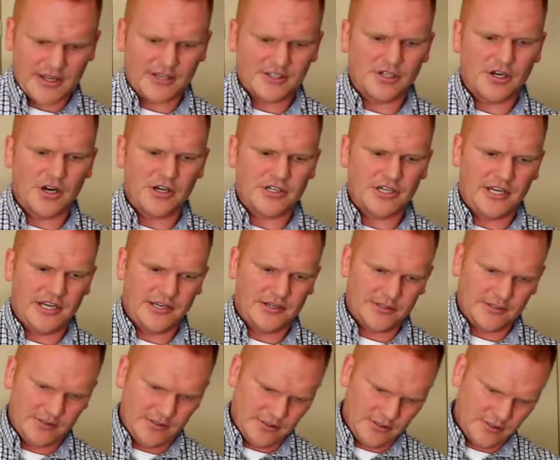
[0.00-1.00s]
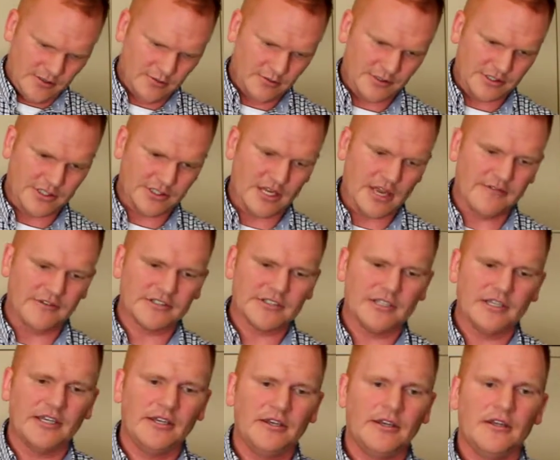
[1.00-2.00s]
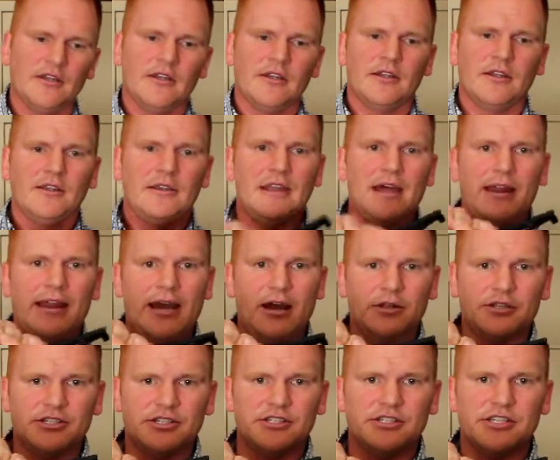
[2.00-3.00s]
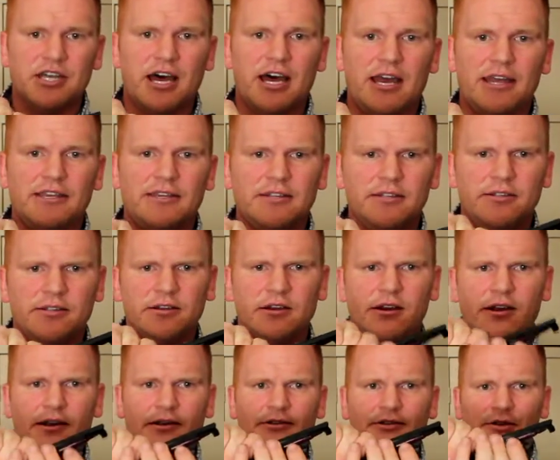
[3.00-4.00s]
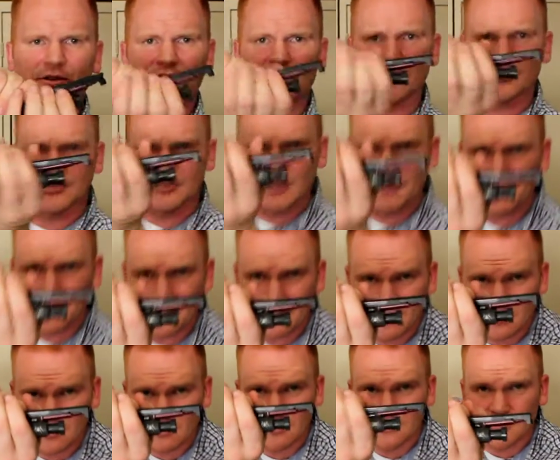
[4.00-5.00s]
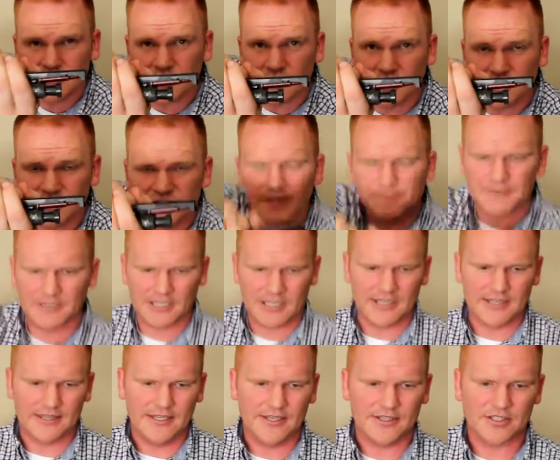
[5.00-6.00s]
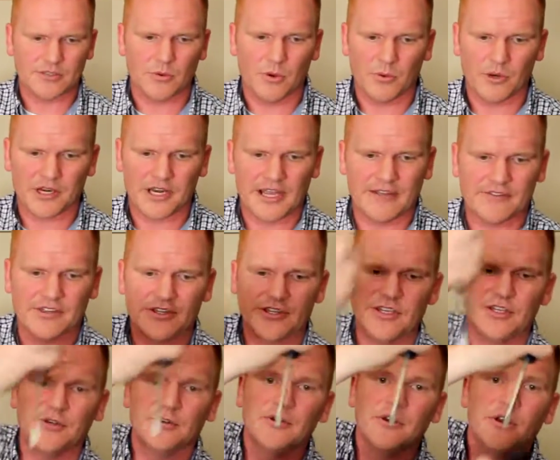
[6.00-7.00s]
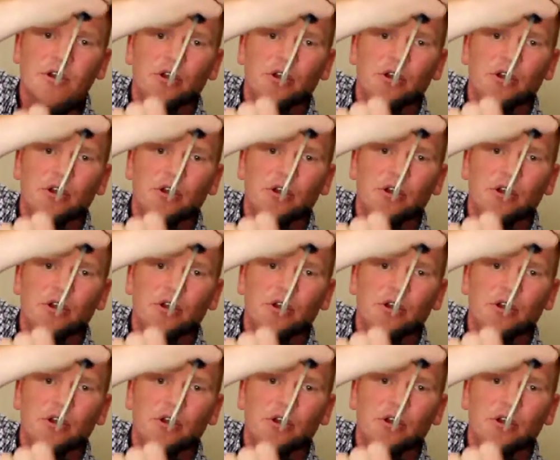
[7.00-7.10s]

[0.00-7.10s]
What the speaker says: charging handle, which is obviously not how it's designed. Alright, so it's gonna look something like this. So what we're gonna have to do,